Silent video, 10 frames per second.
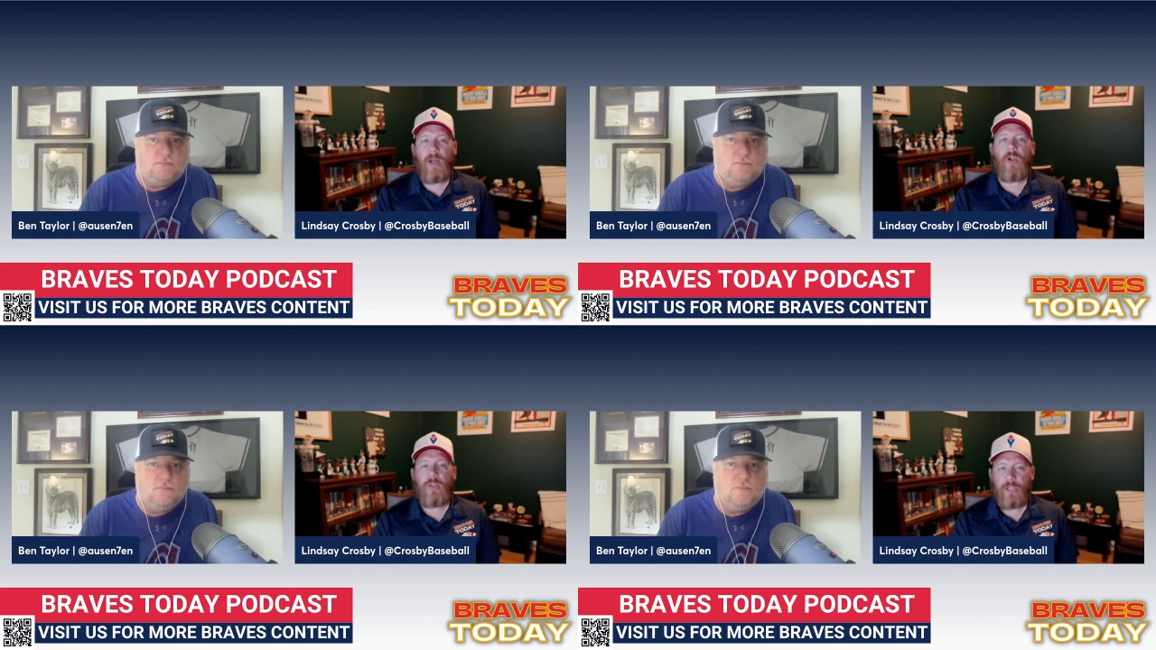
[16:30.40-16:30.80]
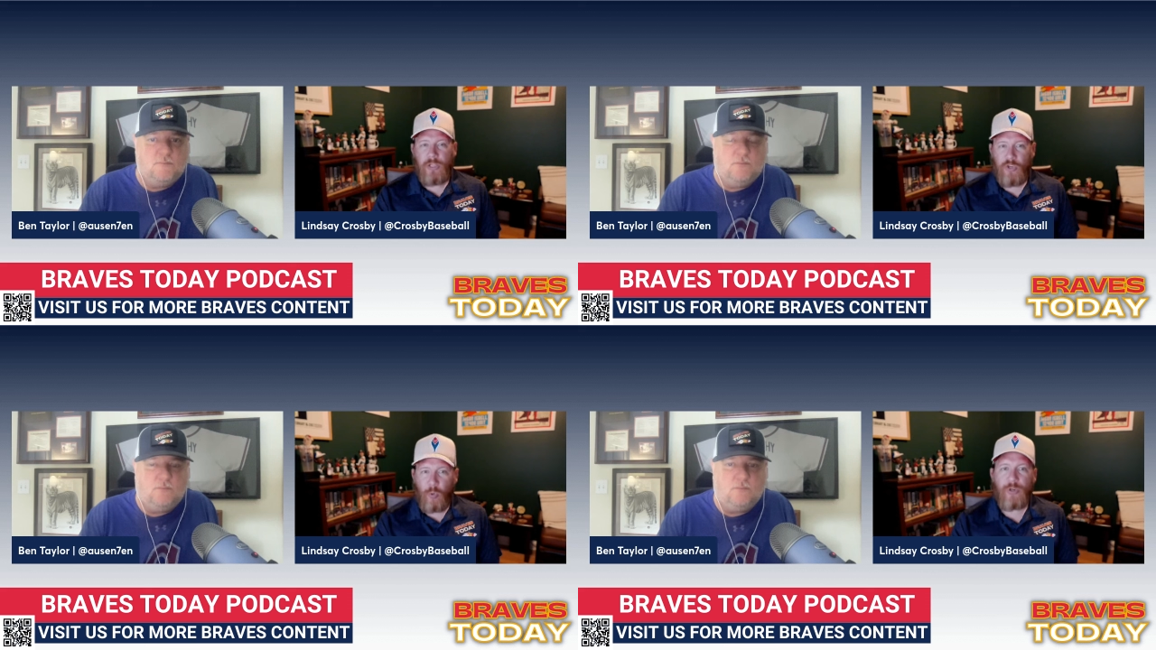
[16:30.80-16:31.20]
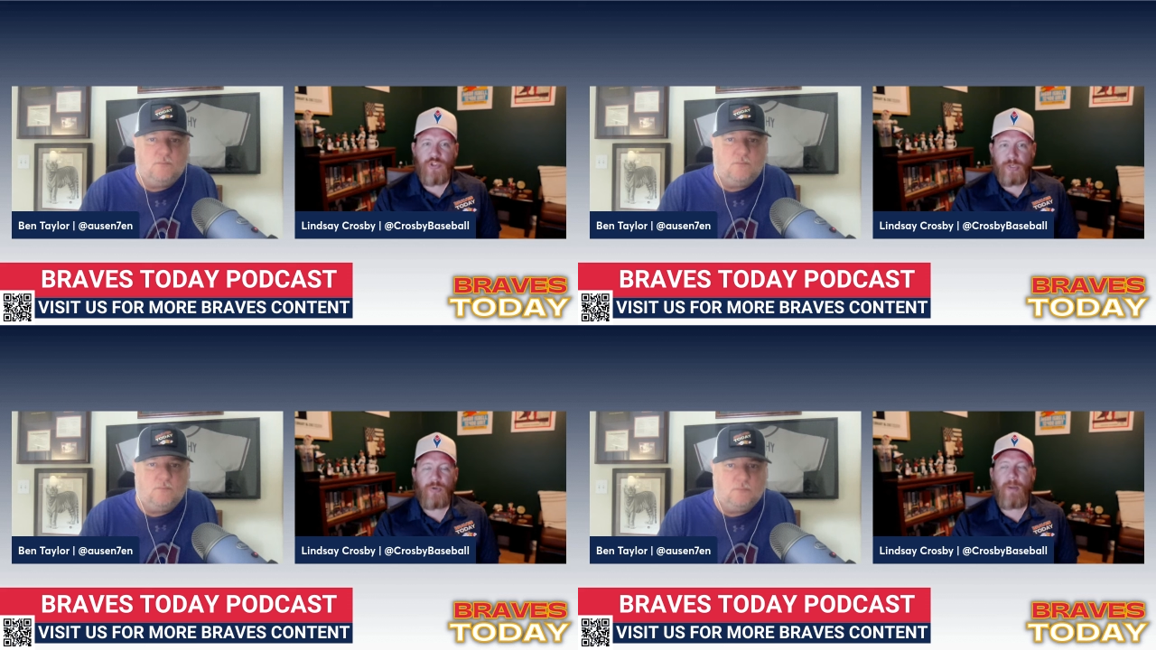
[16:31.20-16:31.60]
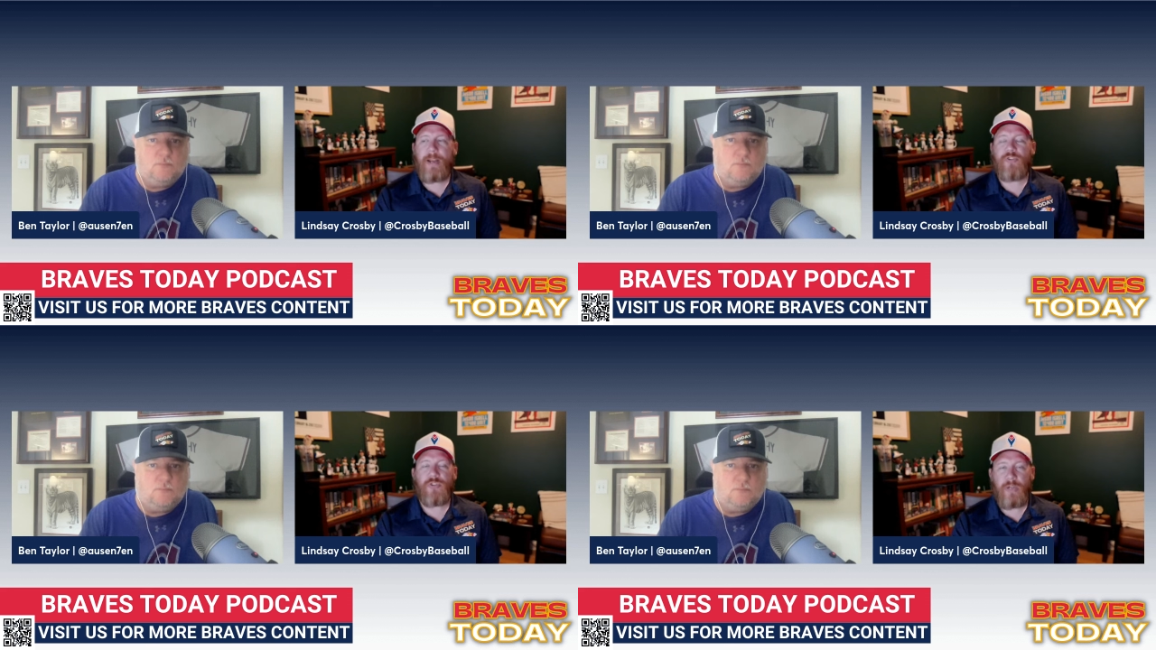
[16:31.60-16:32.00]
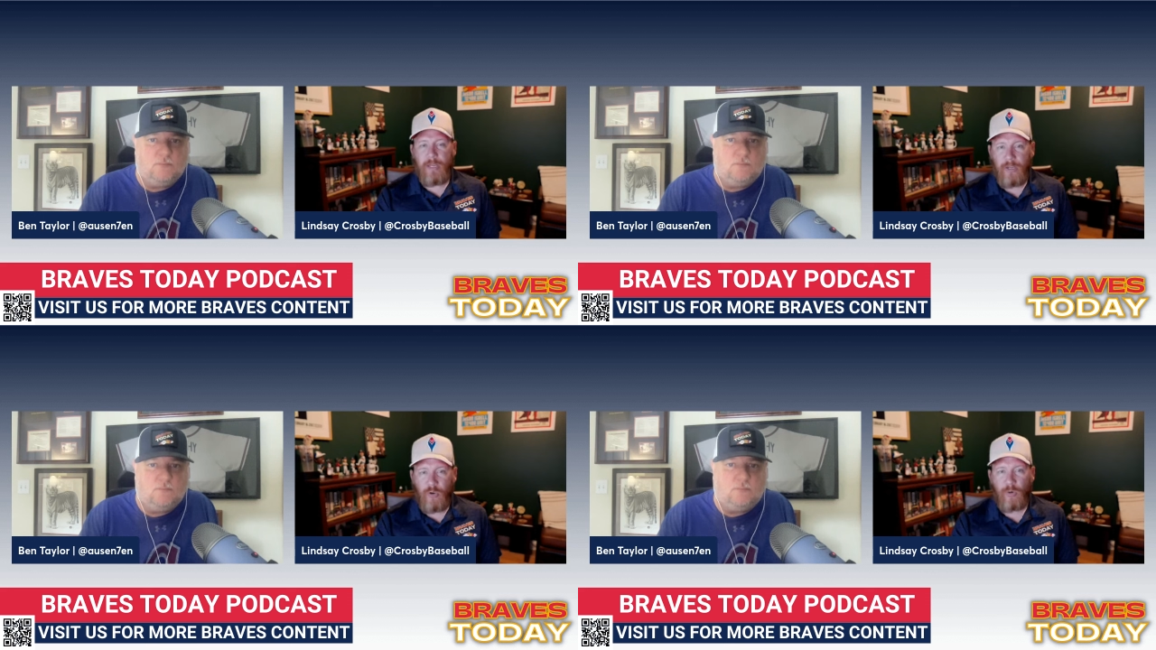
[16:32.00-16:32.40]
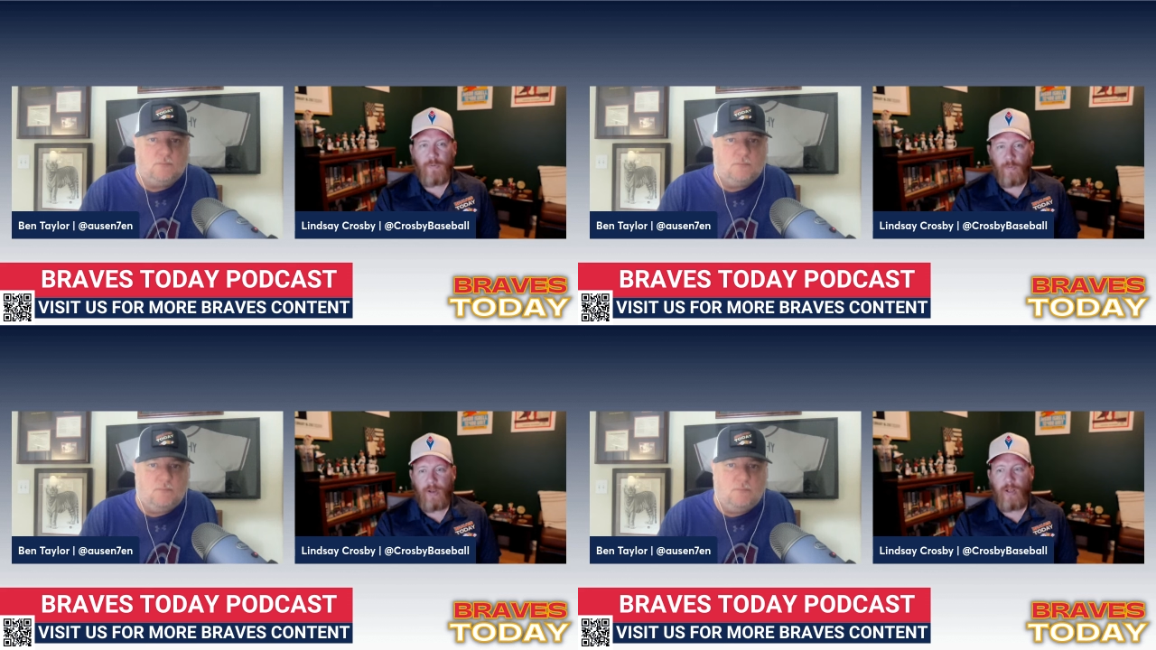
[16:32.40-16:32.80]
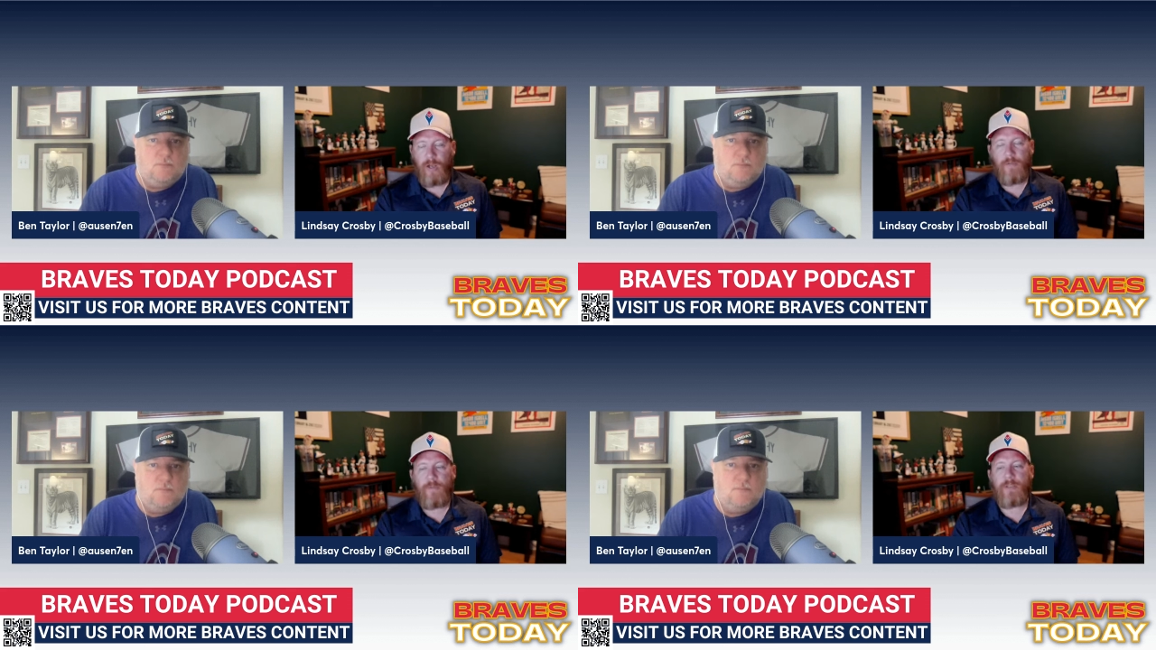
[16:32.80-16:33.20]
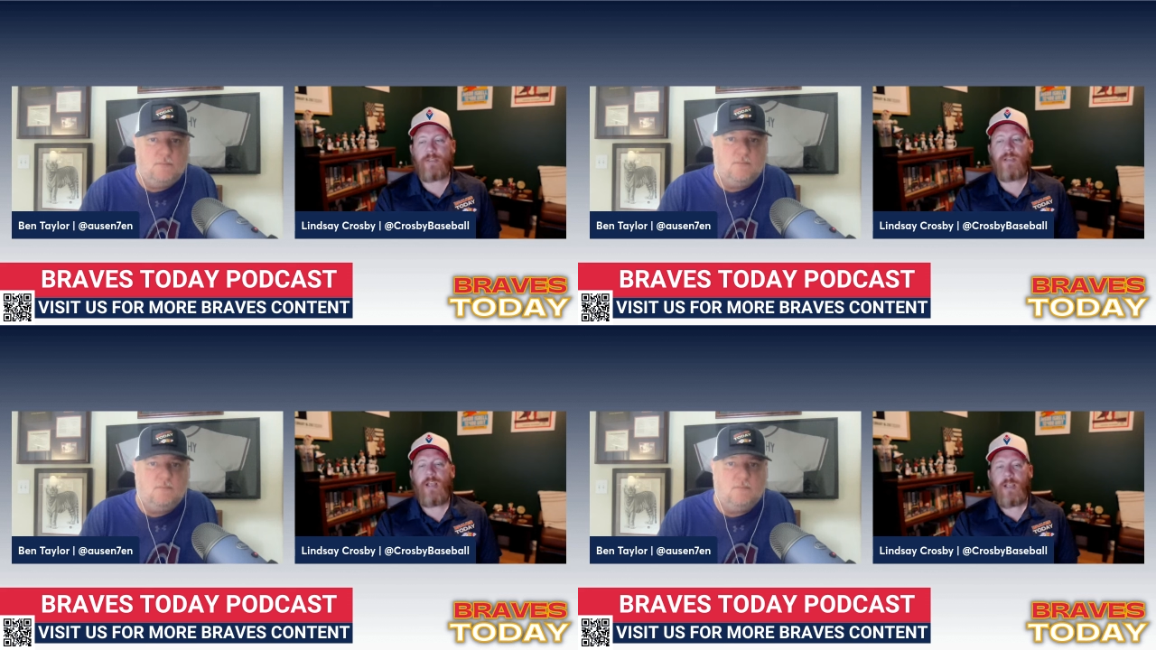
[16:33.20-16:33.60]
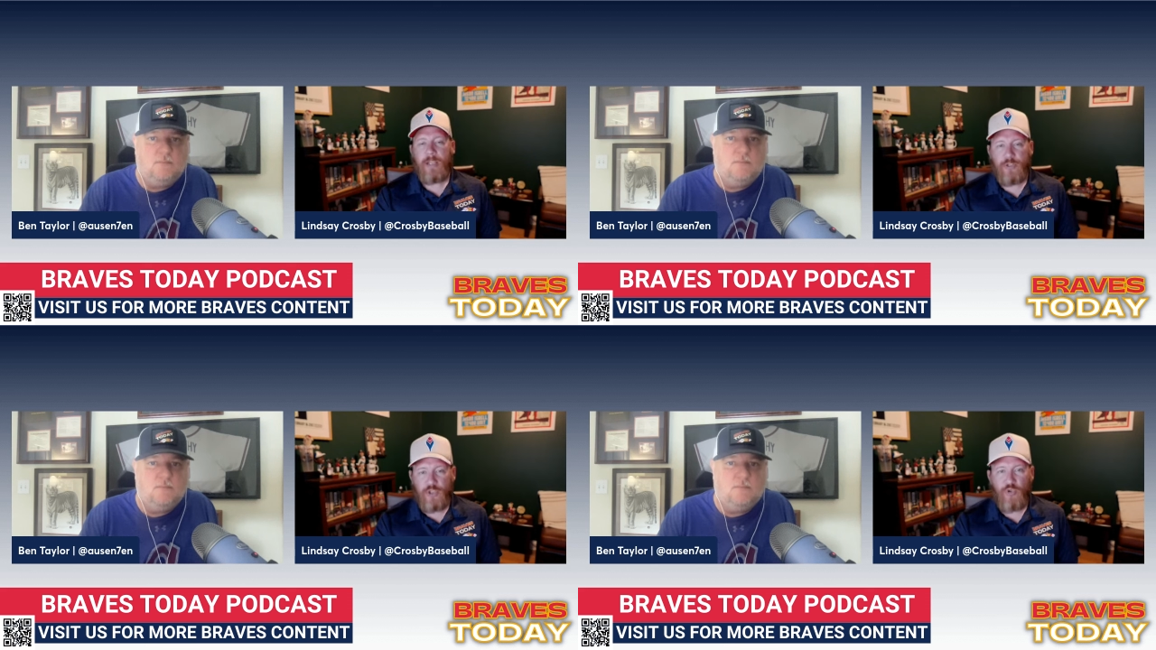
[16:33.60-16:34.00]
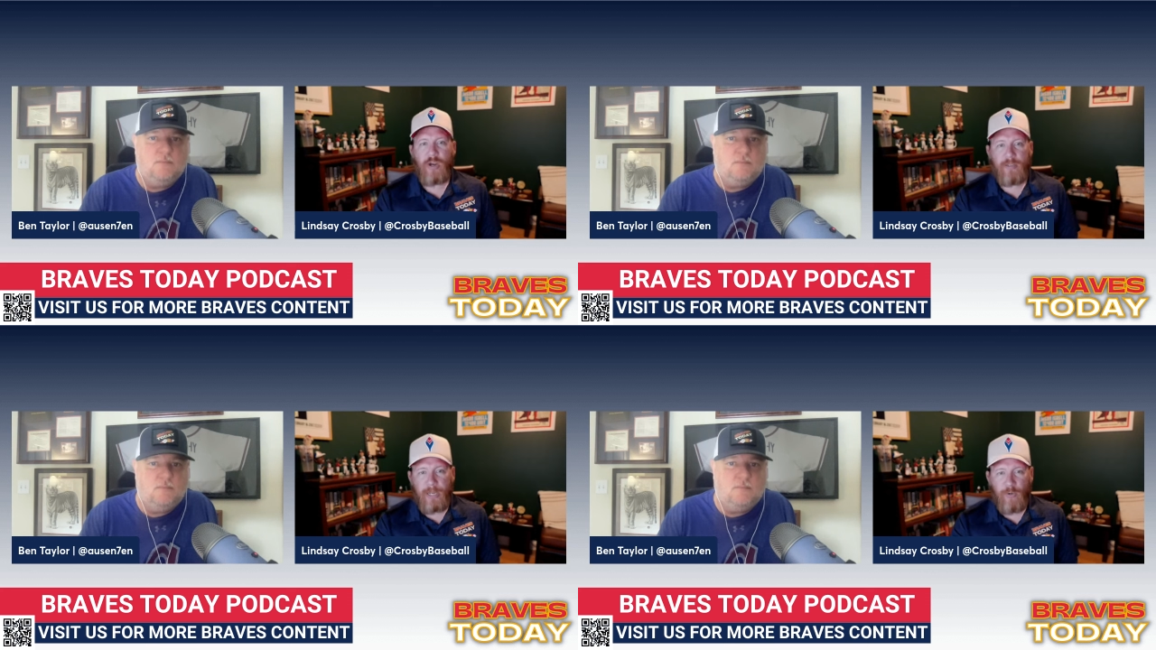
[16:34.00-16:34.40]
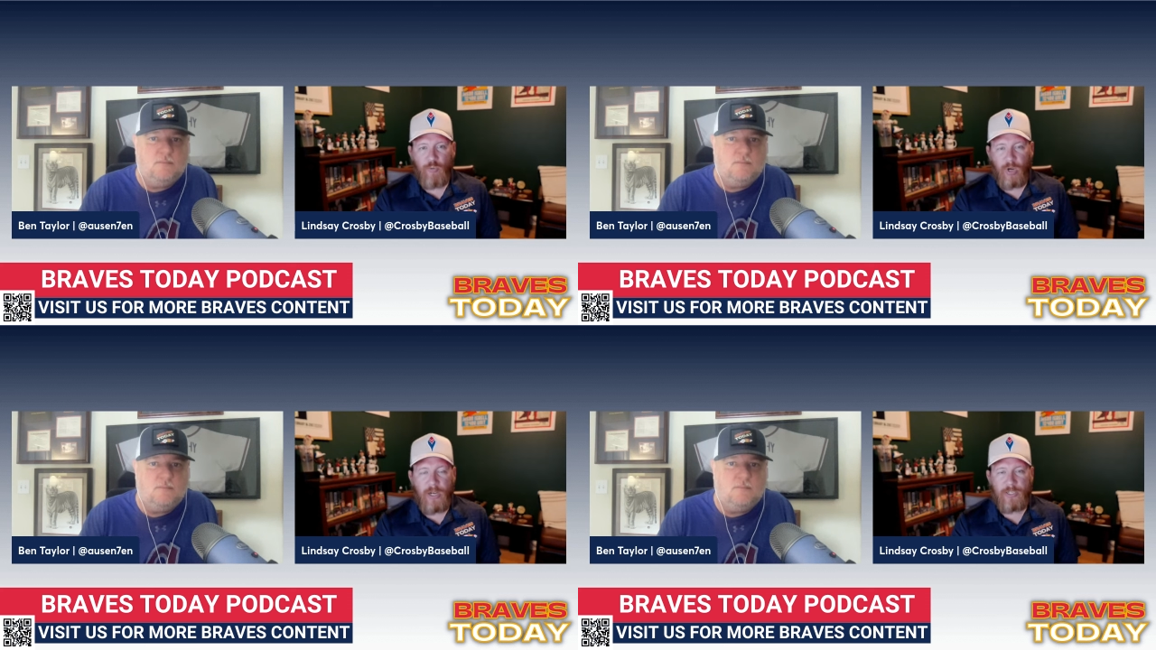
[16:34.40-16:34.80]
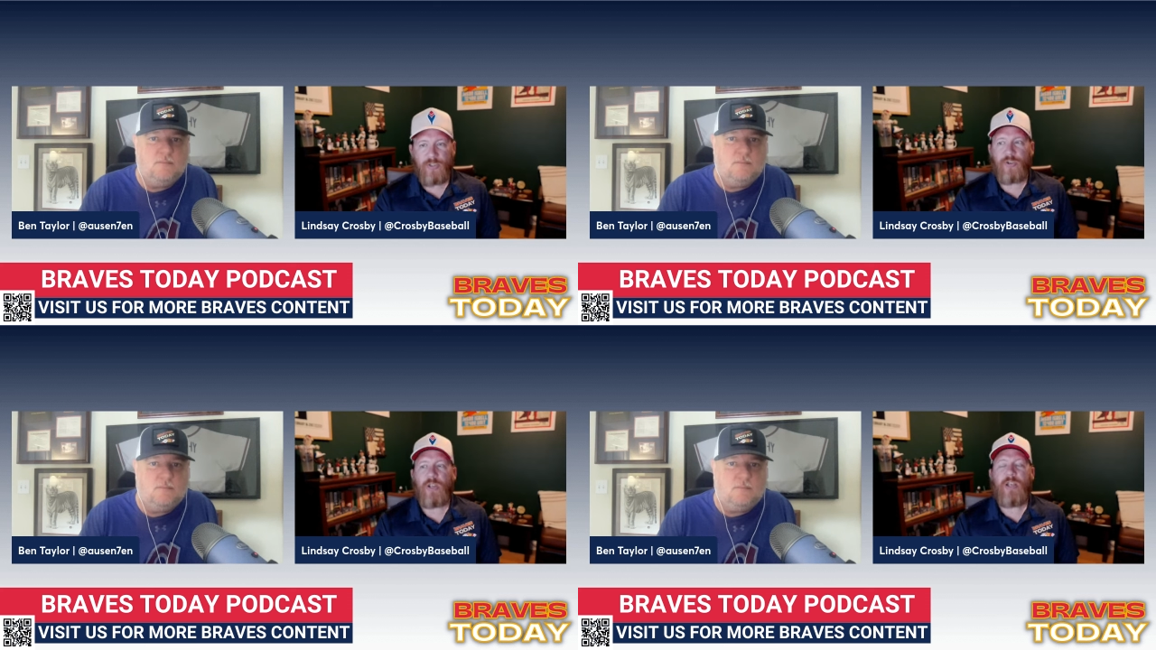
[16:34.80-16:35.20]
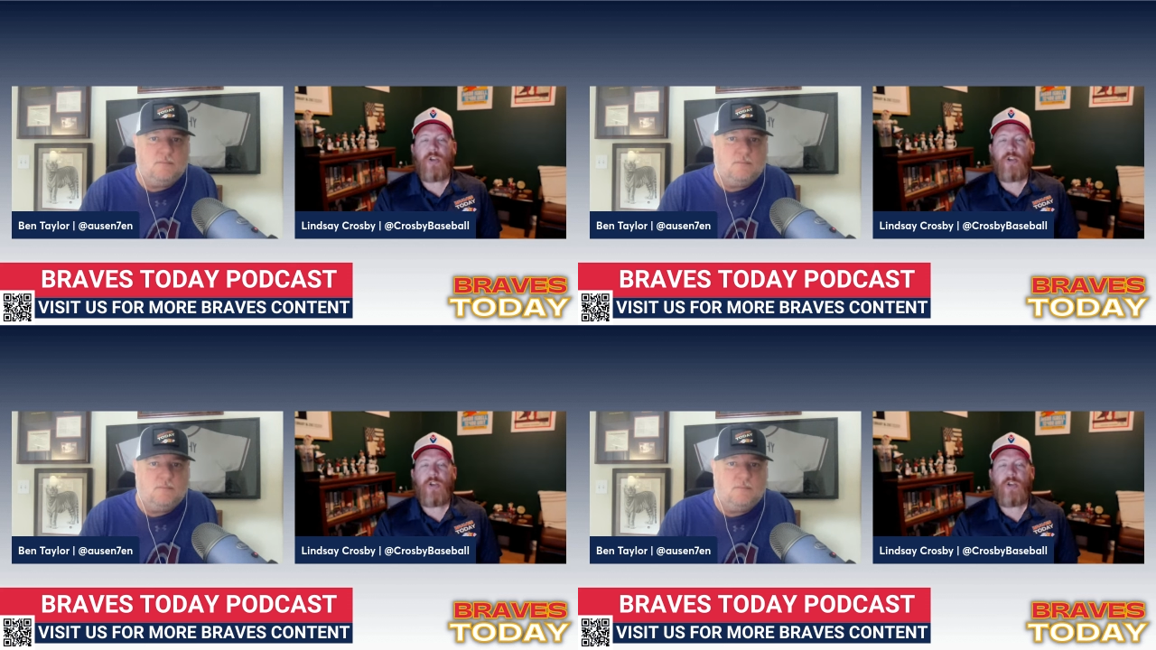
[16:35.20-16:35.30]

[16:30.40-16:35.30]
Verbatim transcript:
Speaker 1: well your general manager and your front office constructed a roster